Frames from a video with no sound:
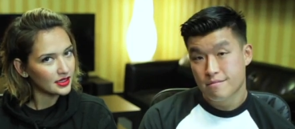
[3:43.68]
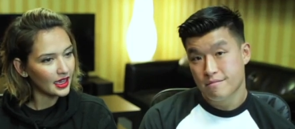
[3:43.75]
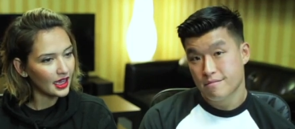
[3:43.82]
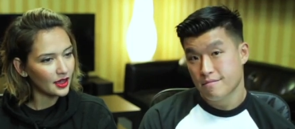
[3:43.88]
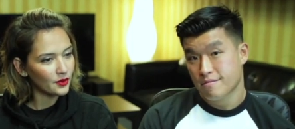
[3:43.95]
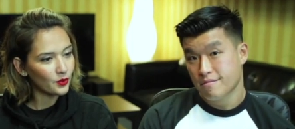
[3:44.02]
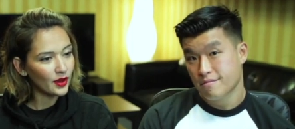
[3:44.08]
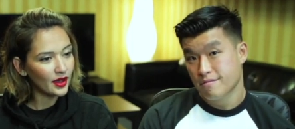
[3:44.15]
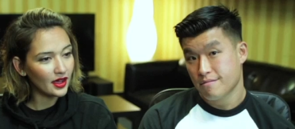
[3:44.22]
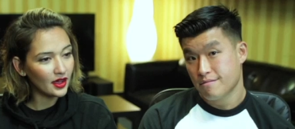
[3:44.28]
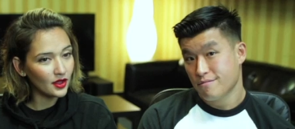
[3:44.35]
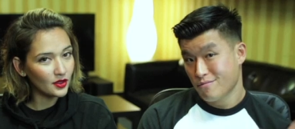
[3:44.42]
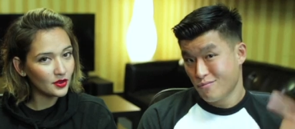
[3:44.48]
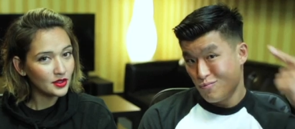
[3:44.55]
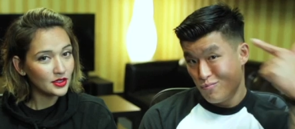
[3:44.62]
Speaker 1: Yeah,
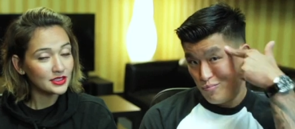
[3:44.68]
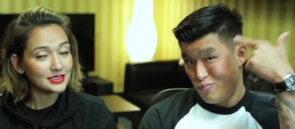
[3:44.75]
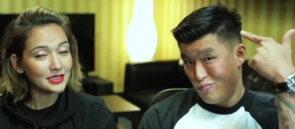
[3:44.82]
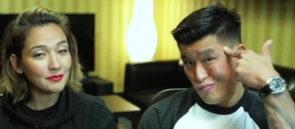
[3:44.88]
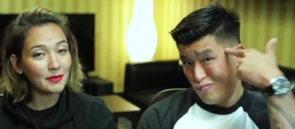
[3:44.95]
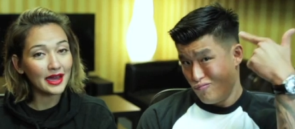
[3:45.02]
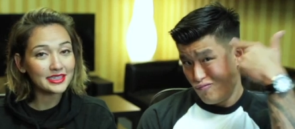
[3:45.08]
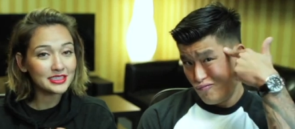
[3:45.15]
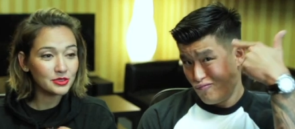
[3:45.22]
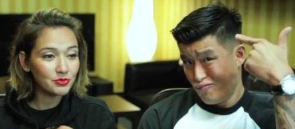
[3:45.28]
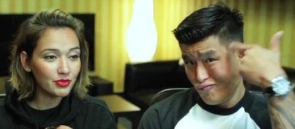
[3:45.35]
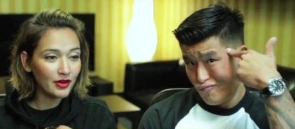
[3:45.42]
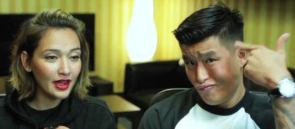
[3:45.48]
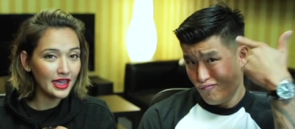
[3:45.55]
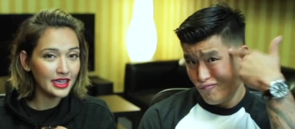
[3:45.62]
well, to my
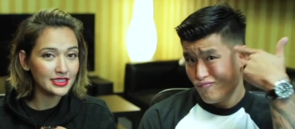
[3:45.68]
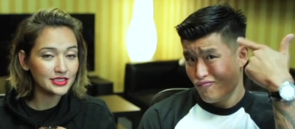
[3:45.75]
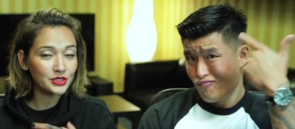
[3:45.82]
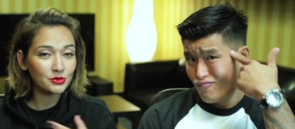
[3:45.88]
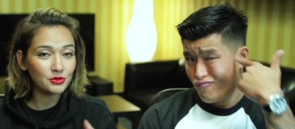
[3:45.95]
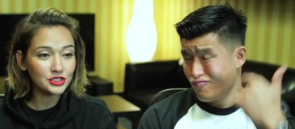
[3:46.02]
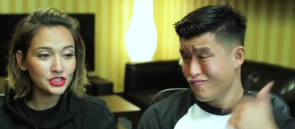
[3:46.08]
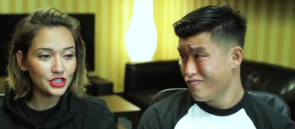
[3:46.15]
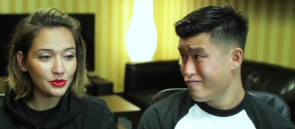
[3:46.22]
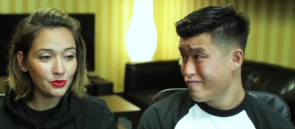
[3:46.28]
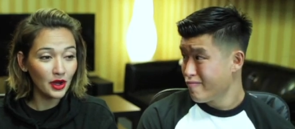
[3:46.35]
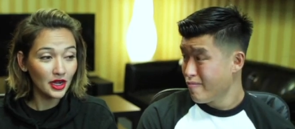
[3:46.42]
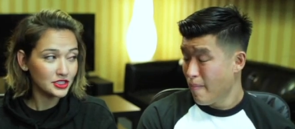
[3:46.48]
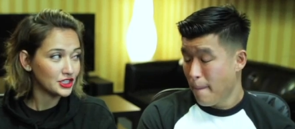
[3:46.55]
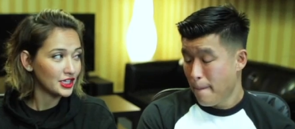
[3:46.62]
surprise, your
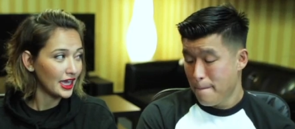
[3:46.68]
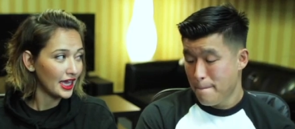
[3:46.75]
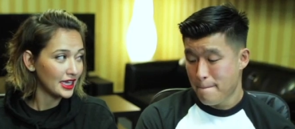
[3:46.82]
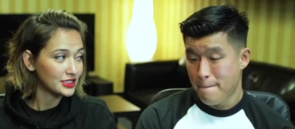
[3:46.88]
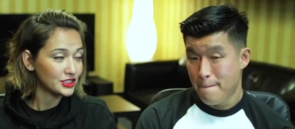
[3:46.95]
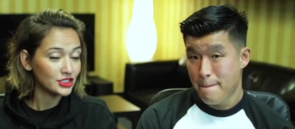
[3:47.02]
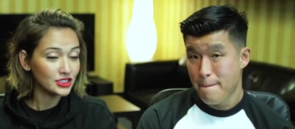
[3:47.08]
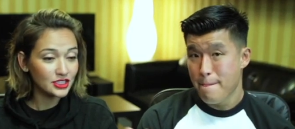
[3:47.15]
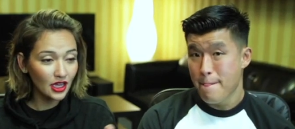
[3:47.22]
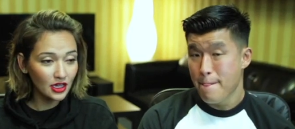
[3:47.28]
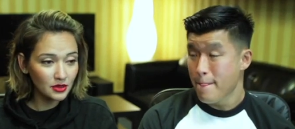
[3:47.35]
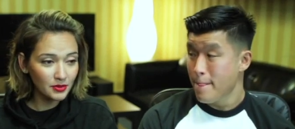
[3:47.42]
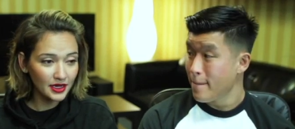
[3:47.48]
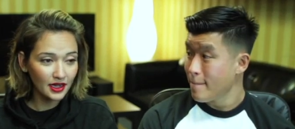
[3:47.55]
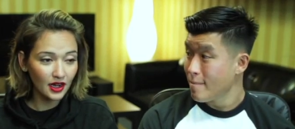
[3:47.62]
wishy-washy ass just
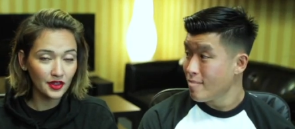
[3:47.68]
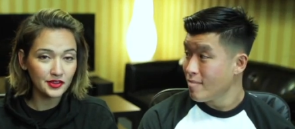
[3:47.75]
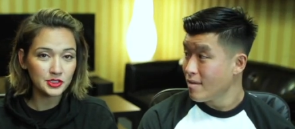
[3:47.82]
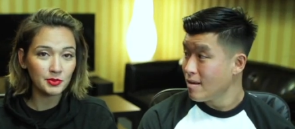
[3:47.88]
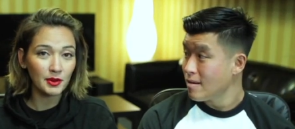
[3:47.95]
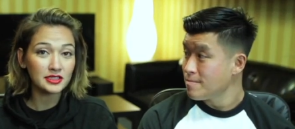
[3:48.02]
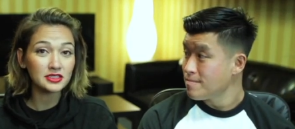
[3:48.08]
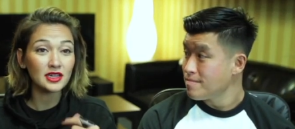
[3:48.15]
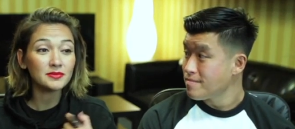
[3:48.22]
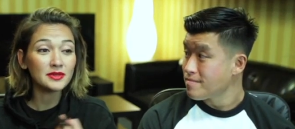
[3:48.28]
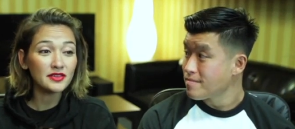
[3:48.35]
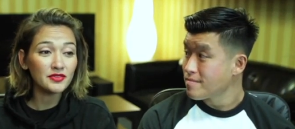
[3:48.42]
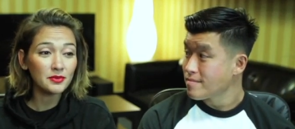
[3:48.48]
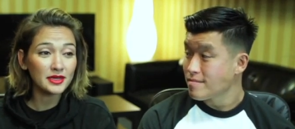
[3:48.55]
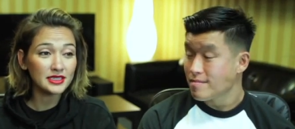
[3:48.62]
thought about it on the spot, so I'm
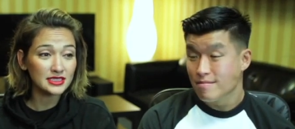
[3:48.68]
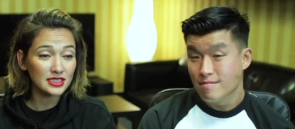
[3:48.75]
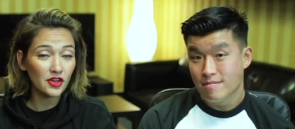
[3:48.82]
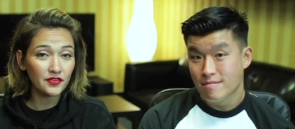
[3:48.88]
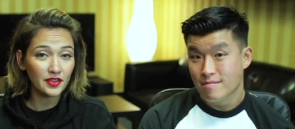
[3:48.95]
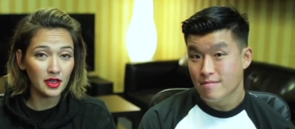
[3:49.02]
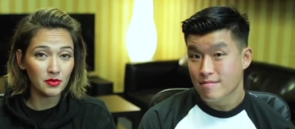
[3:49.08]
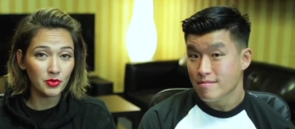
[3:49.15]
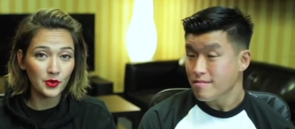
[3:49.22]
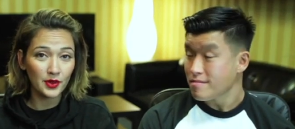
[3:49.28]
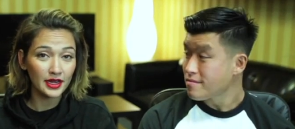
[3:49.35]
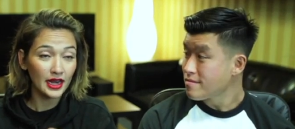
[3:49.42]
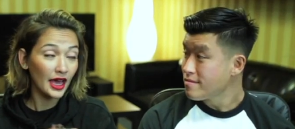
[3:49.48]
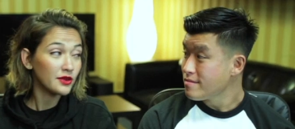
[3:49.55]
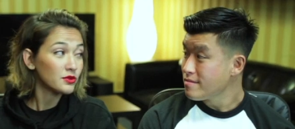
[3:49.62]
giving myself that
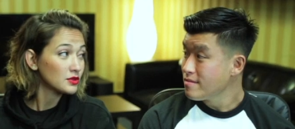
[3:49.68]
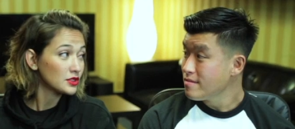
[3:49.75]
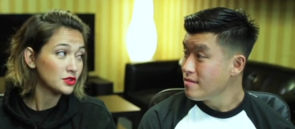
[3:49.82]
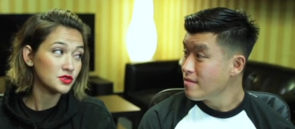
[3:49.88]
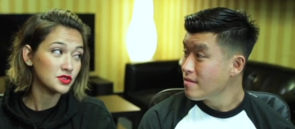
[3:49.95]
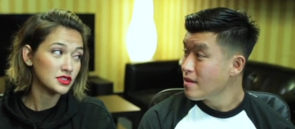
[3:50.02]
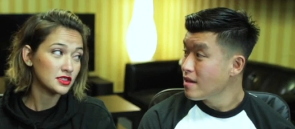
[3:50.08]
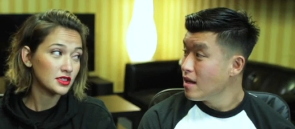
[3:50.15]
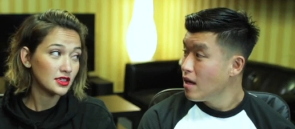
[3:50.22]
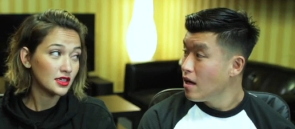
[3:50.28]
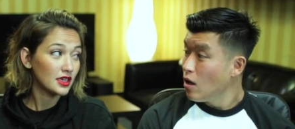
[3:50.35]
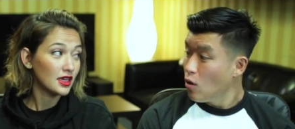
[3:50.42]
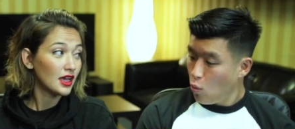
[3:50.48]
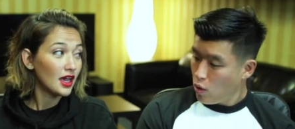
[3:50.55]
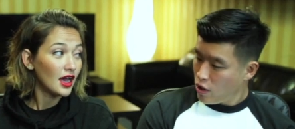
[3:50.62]
point. I
Speaker 2: don't lose.
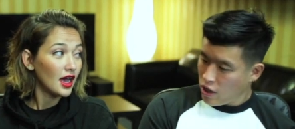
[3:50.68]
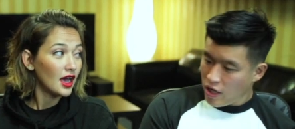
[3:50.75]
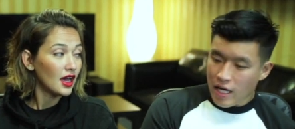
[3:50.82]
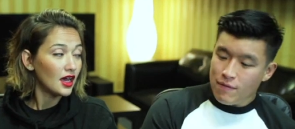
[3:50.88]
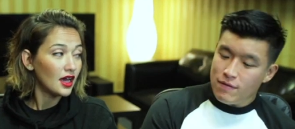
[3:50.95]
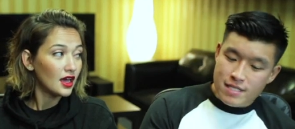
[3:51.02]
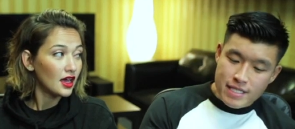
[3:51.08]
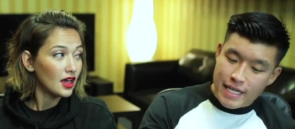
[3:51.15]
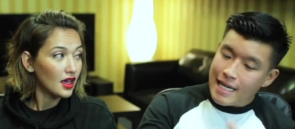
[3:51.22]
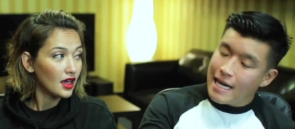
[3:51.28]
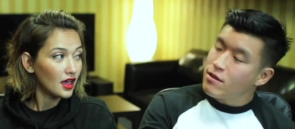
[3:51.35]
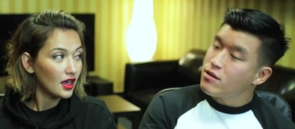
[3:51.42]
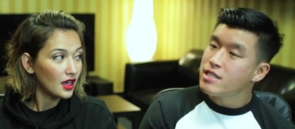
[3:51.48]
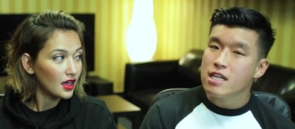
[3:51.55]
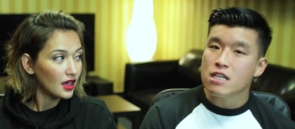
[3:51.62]
Well, you didn't even say
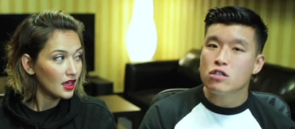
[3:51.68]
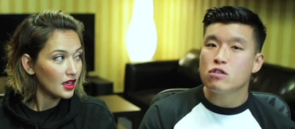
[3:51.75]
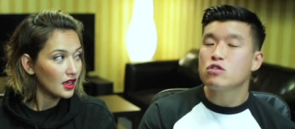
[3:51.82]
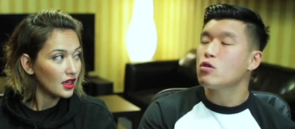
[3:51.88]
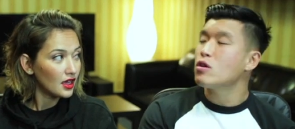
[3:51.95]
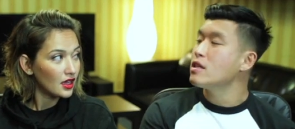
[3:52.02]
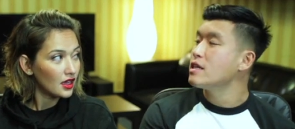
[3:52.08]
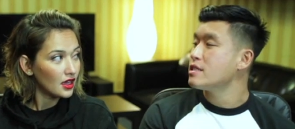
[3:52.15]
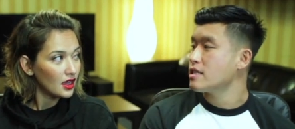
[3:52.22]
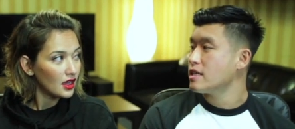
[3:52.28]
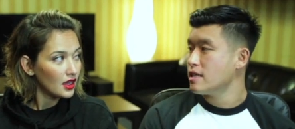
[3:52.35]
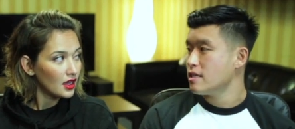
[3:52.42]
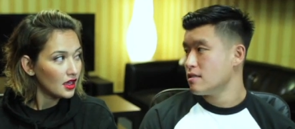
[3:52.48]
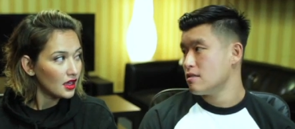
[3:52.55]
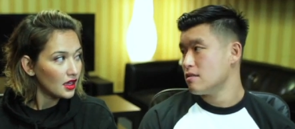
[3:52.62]
Catherine Zeta-Jones or Alicia
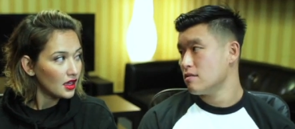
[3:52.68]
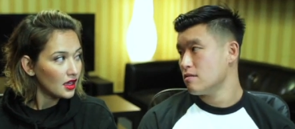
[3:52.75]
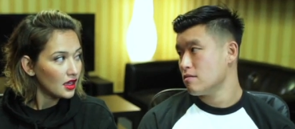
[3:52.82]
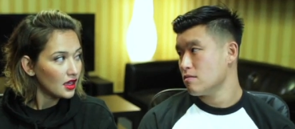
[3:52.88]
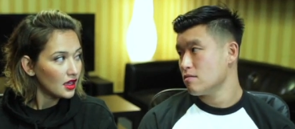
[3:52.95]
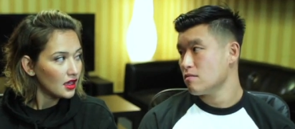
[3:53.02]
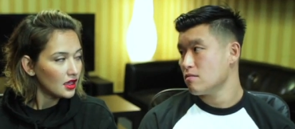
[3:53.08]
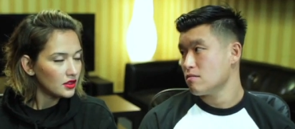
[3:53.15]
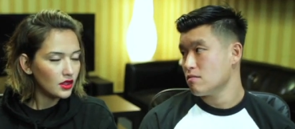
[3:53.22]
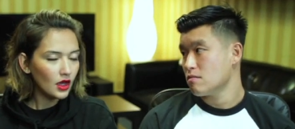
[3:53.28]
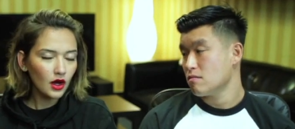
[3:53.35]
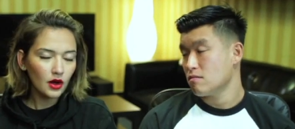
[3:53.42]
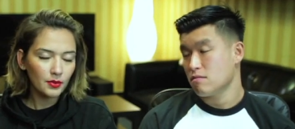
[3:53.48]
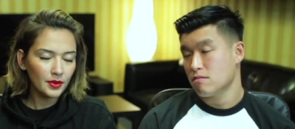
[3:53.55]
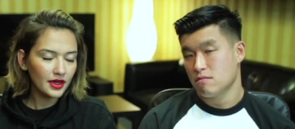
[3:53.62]
Keys.
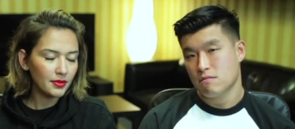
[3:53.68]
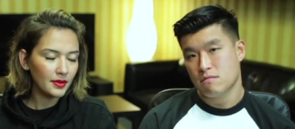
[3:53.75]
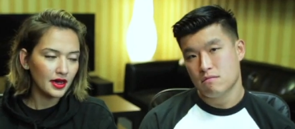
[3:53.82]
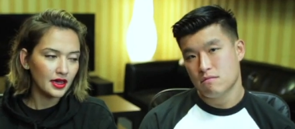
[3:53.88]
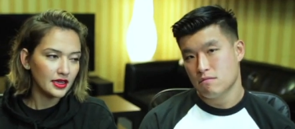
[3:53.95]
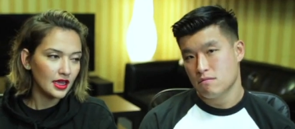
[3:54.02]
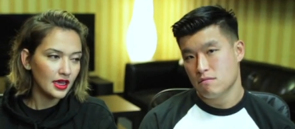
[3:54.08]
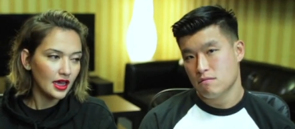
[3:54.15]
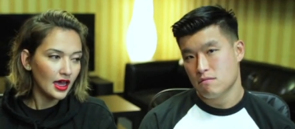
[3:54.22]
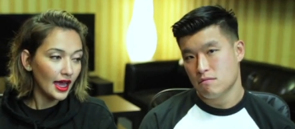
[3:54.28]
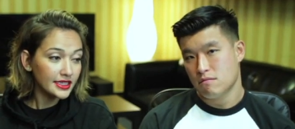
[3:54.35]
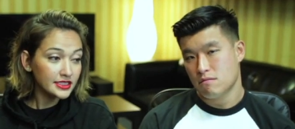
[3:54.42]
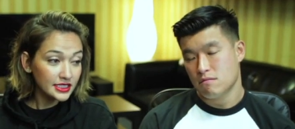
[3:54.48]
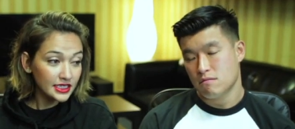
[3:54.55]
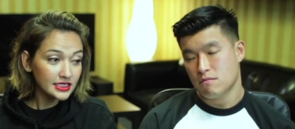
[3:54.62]
Speaker 1: No, but come on.
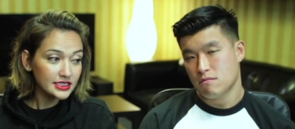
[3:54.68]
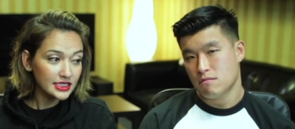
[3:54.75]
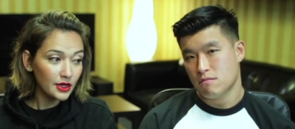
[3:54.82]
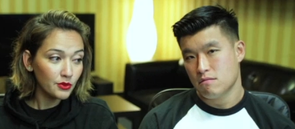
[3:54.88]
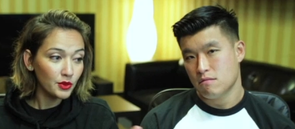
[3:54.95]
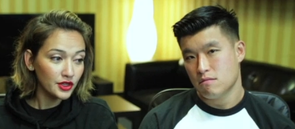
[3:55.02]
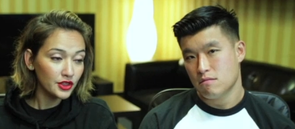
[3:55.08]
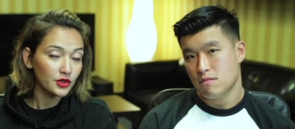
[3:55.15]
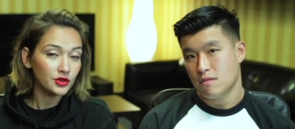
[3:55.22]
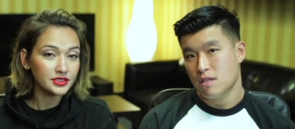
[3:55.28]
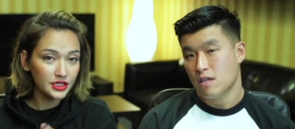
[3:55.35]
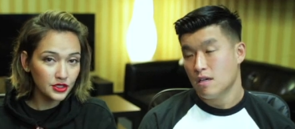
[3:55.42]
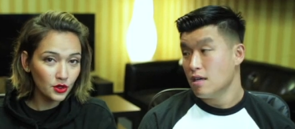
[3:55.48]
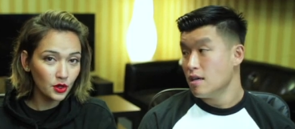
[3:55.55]
I did say one of the girls that